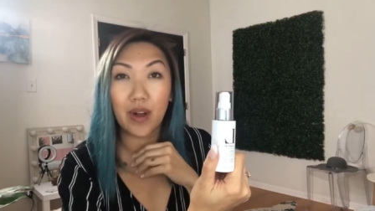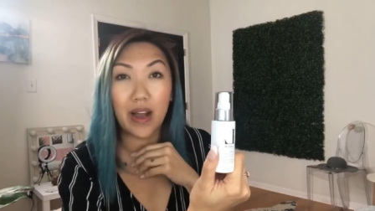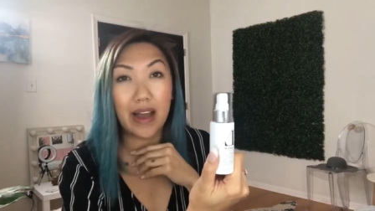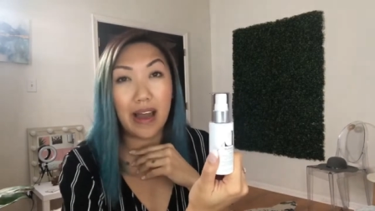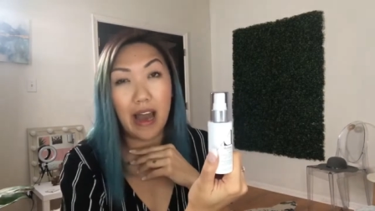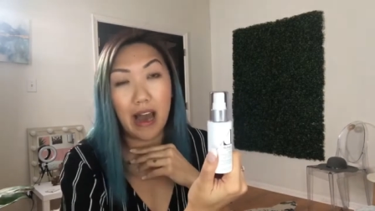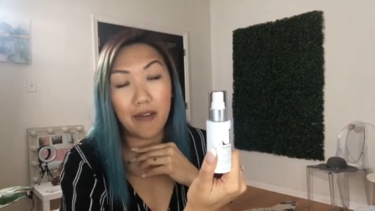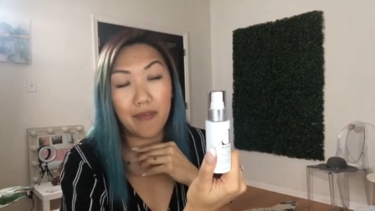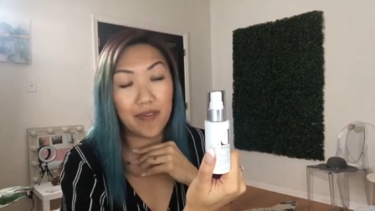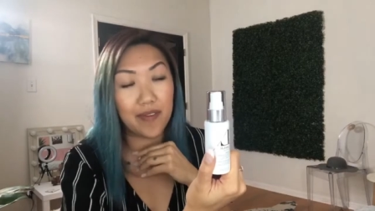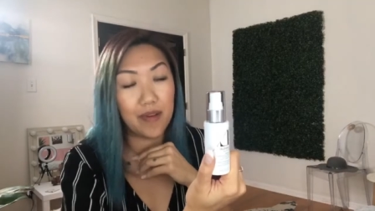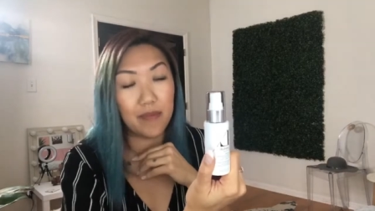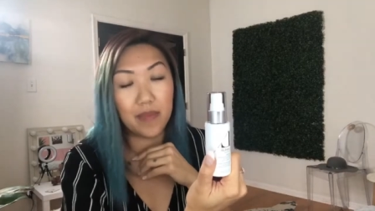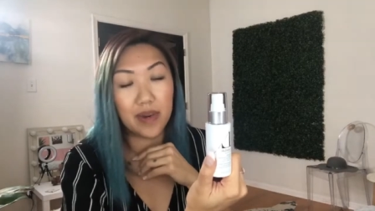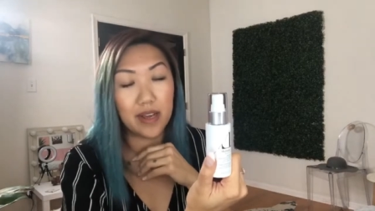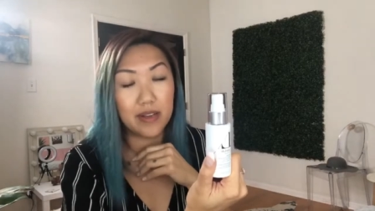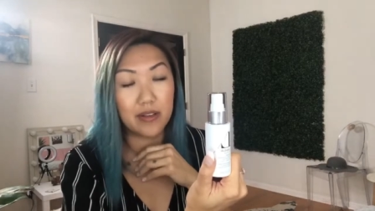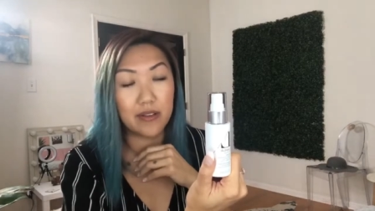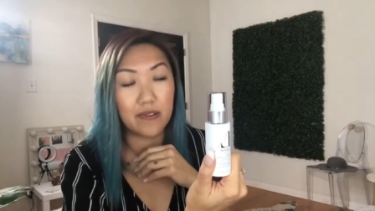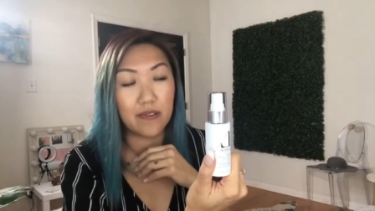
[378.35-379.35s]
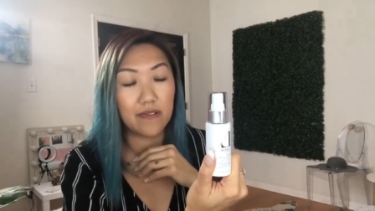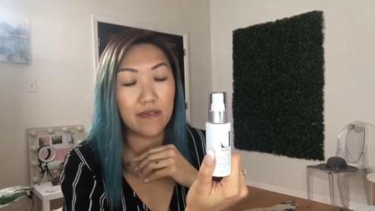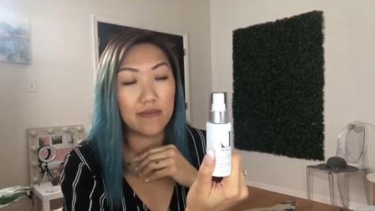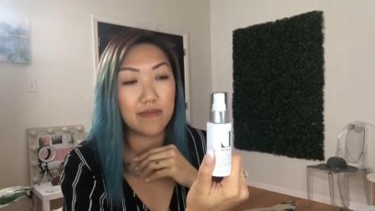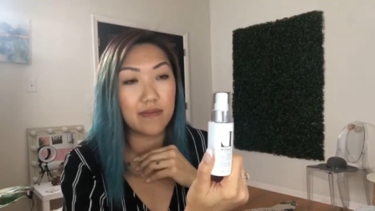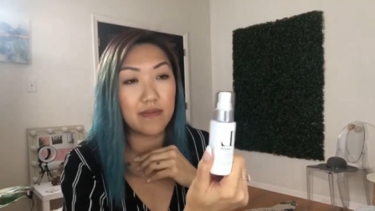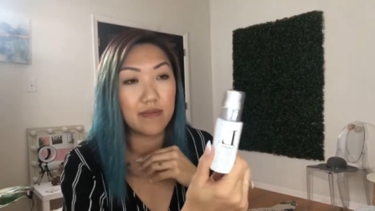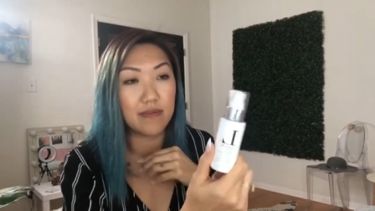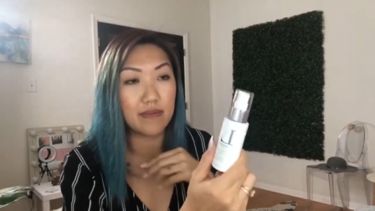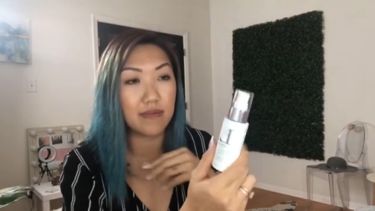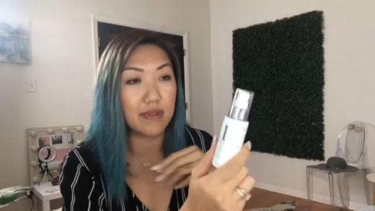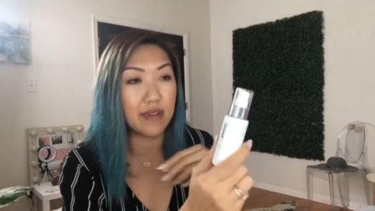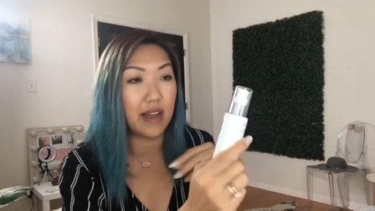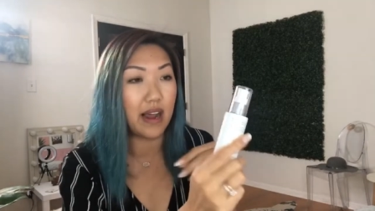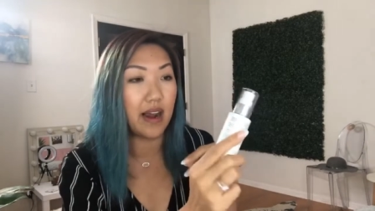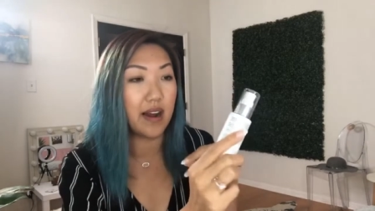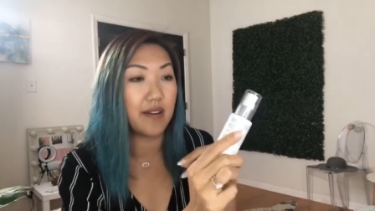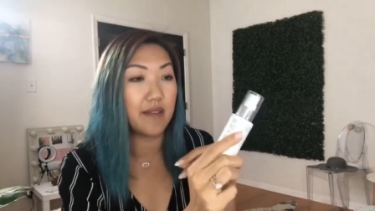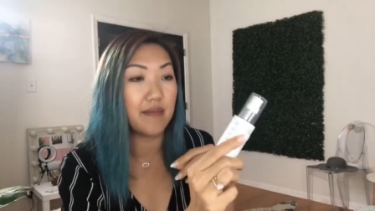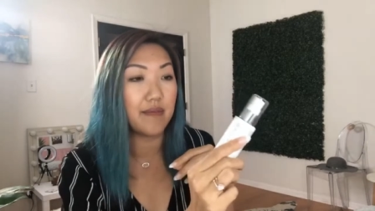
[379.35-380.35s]
I have some, but I just
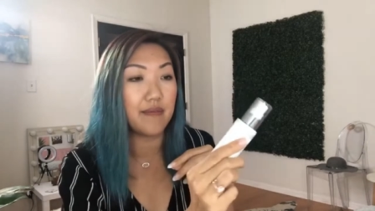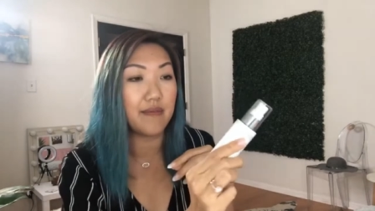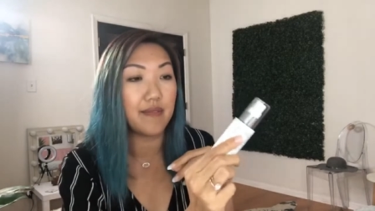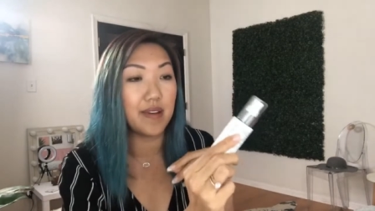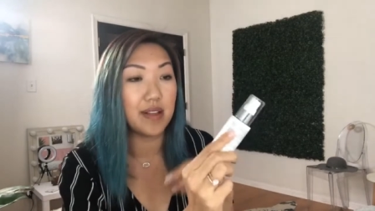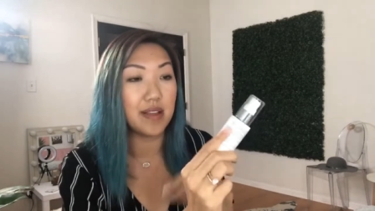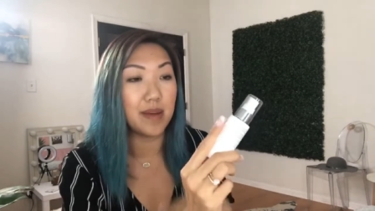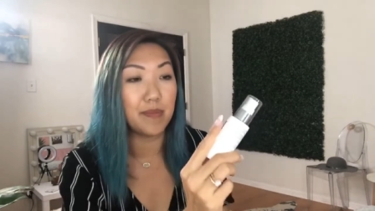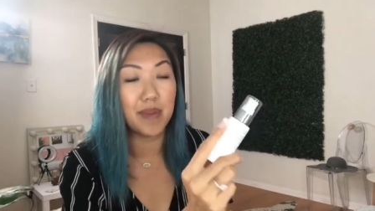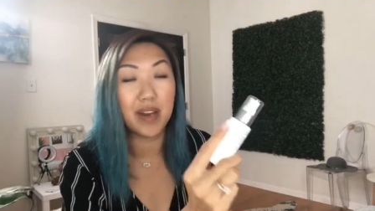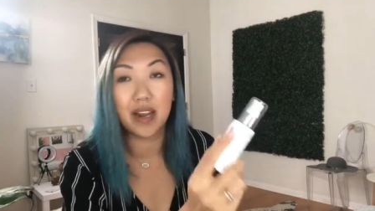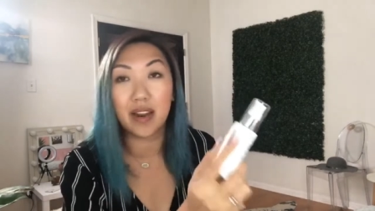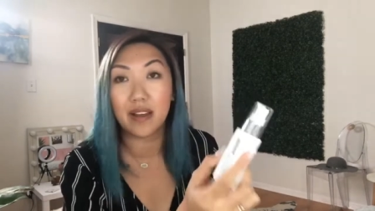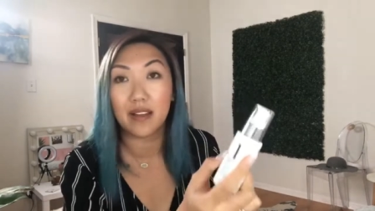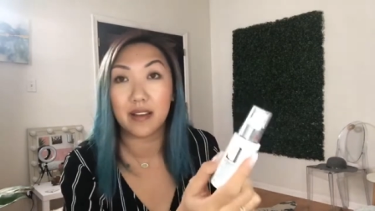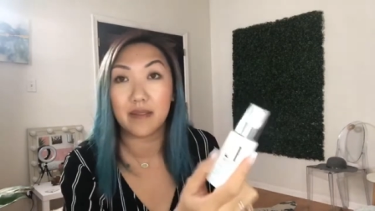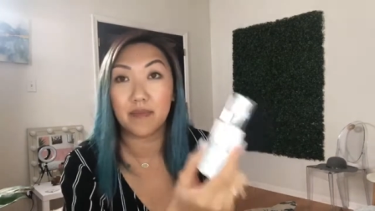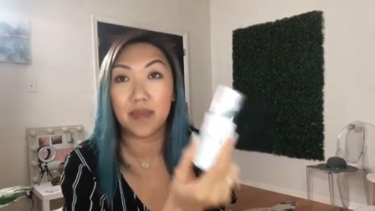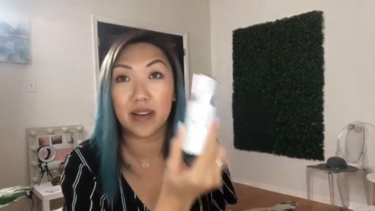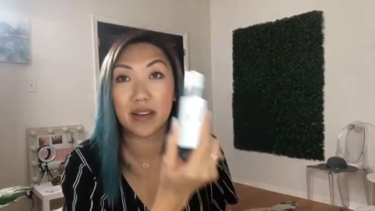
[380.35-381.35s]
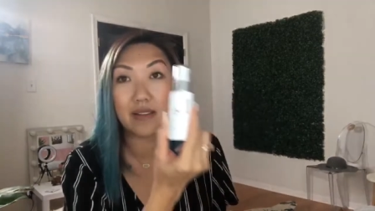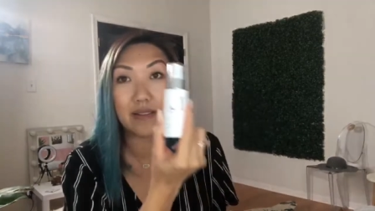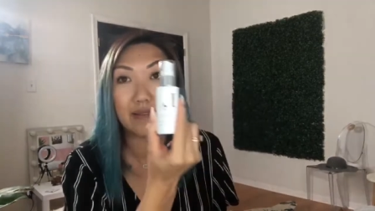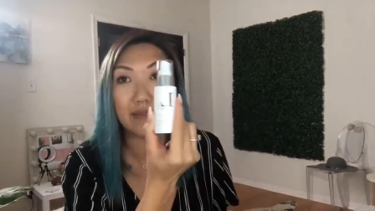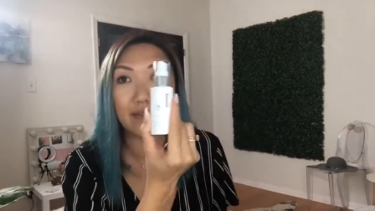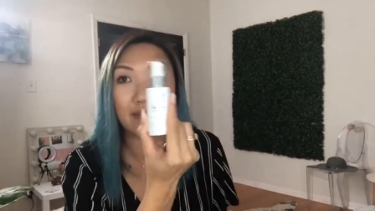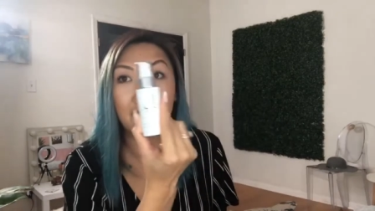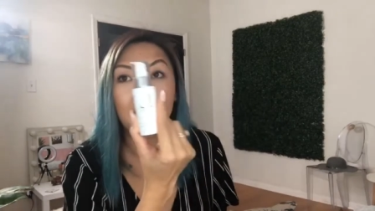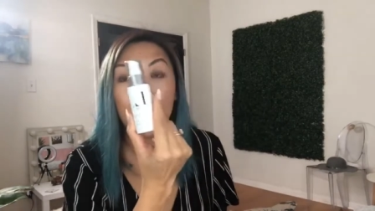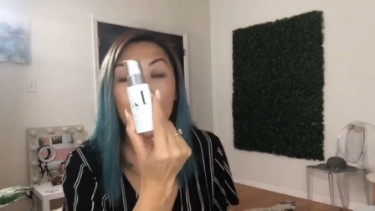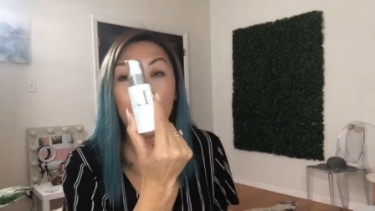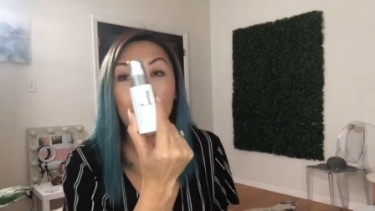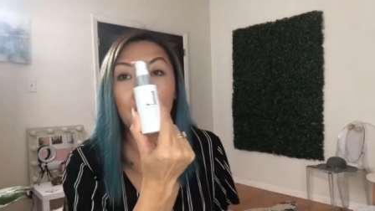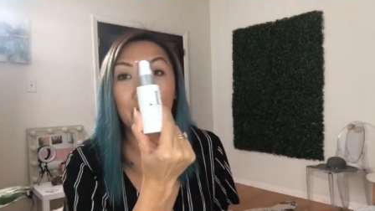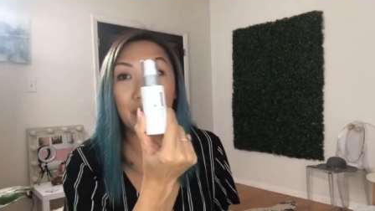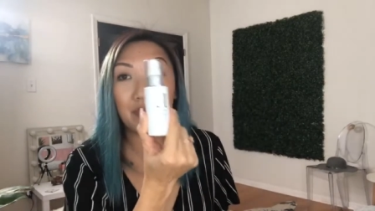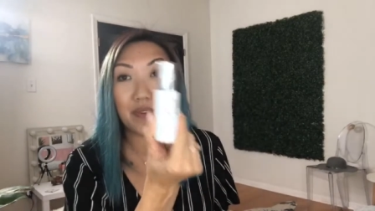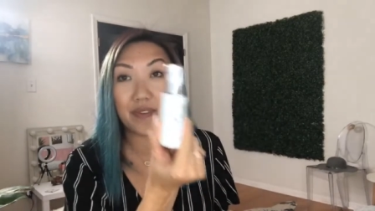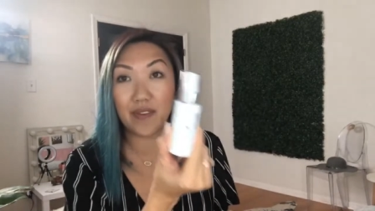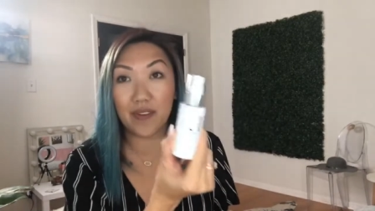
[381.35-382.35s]
kind of eliminated it because
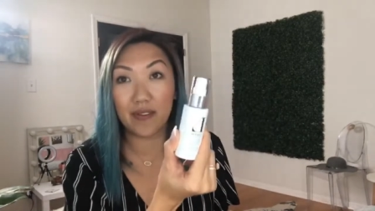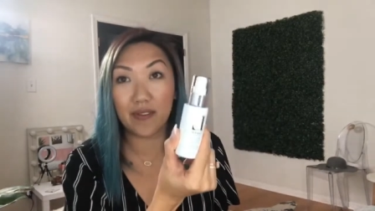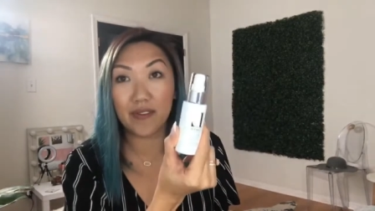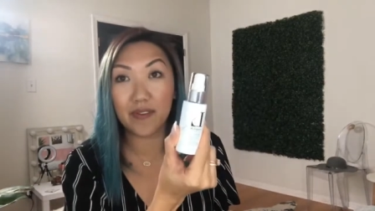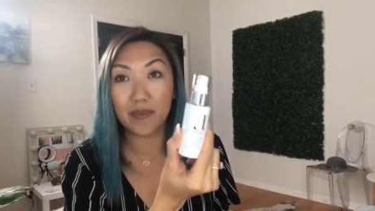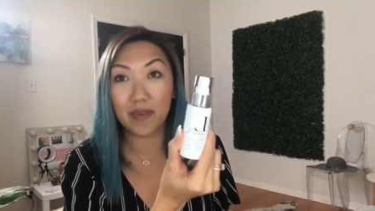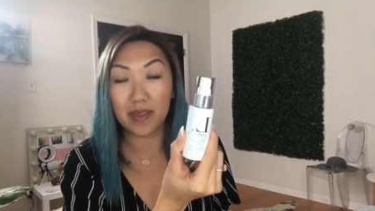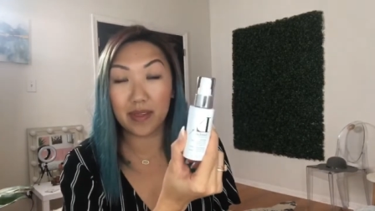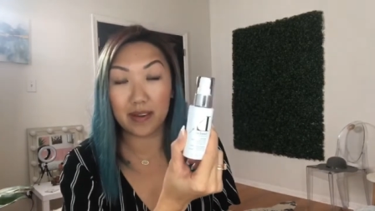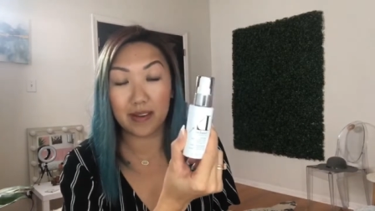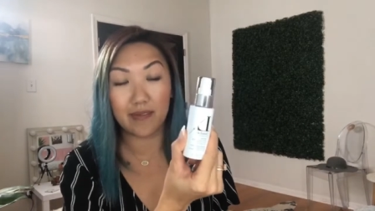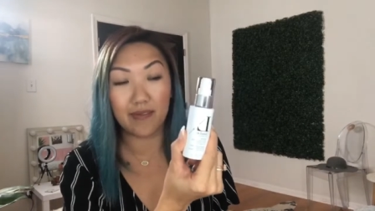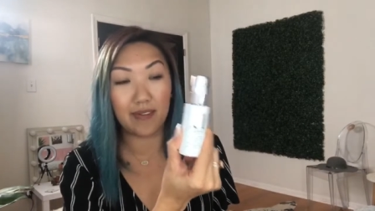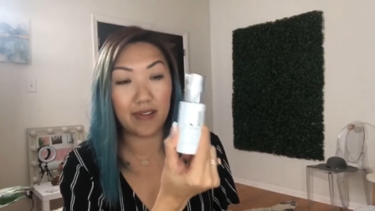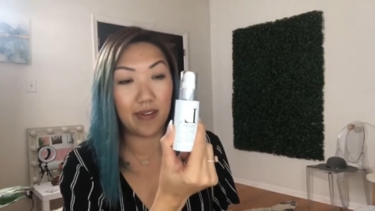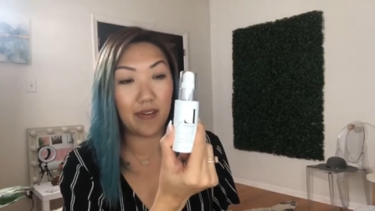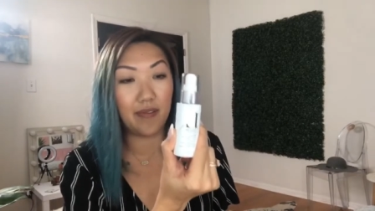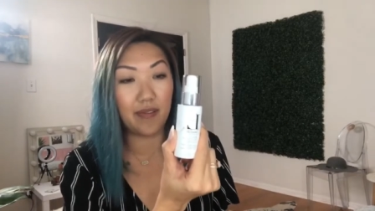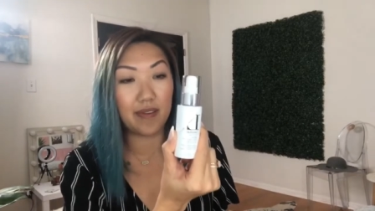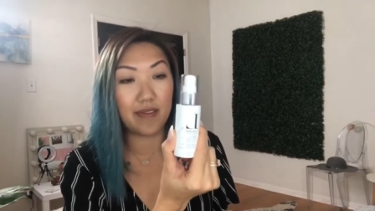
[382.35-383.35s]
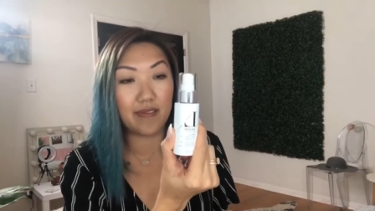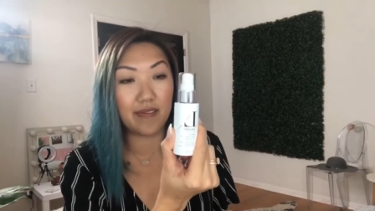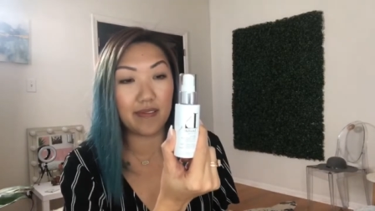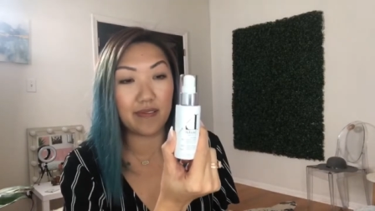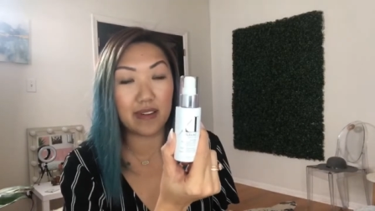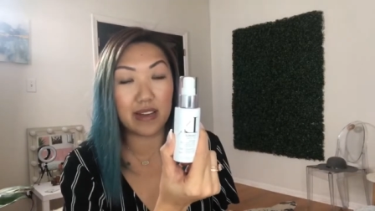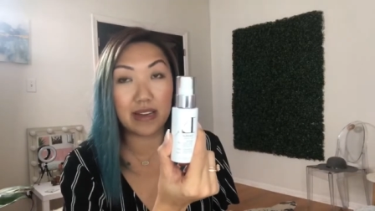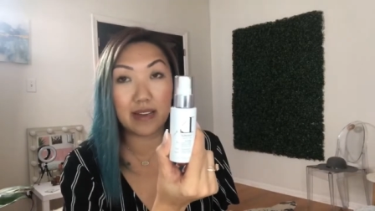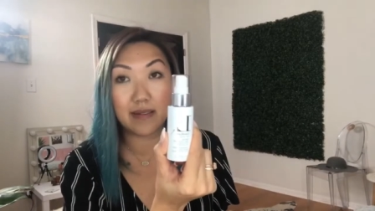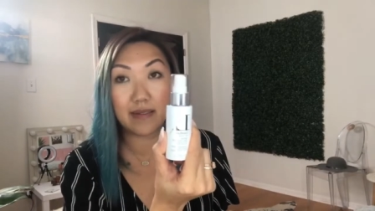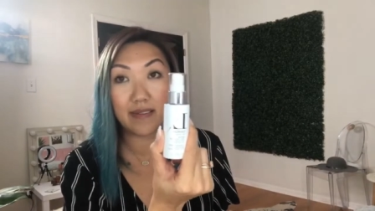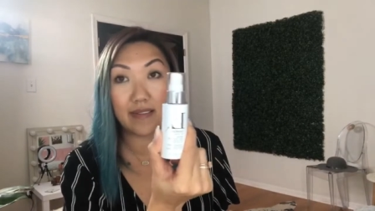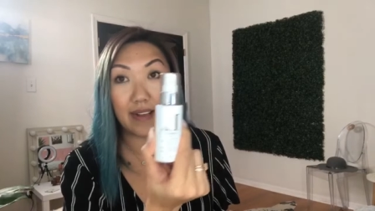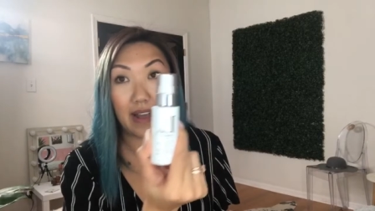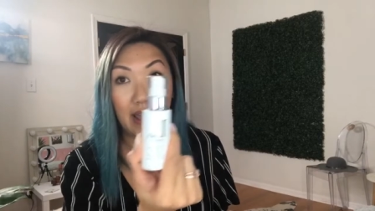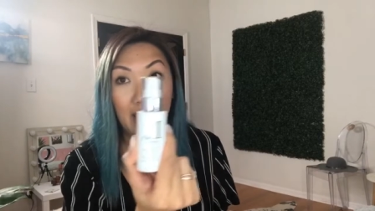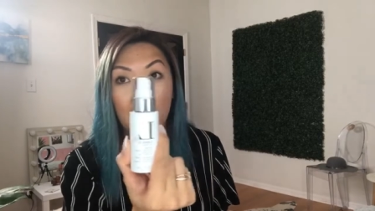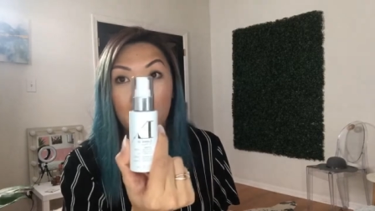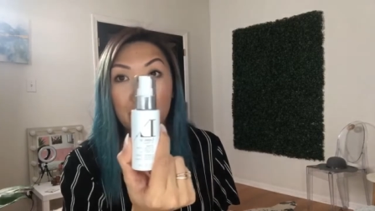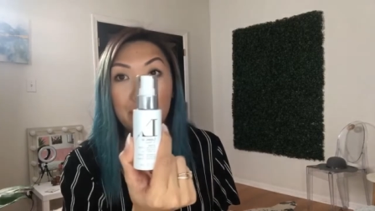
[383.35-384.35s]
the results with this stuff is
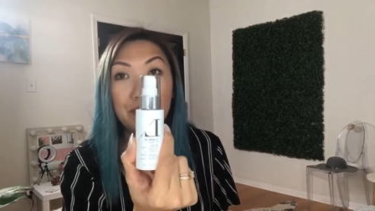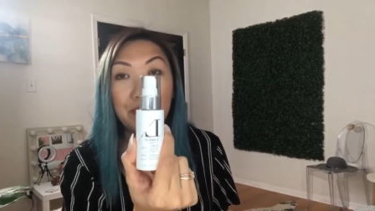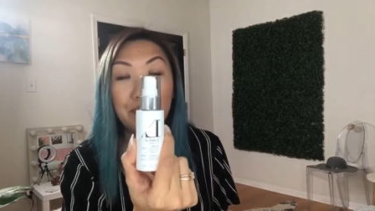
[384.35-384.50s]
insane.